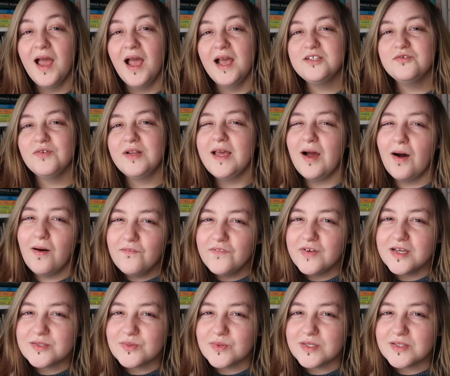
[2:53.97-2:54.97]
It's really
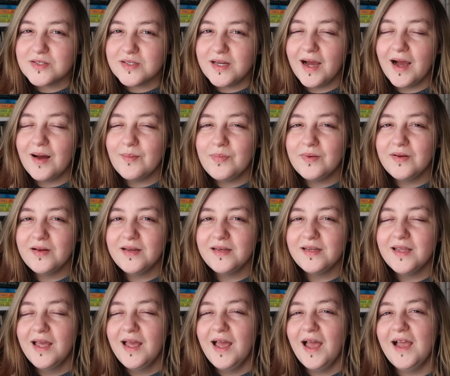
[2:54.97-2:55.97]
obvious what's going to
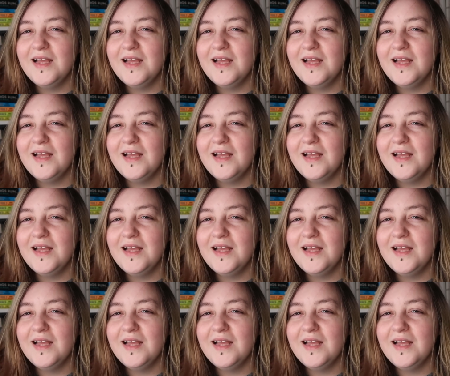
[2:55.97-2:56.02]
happen.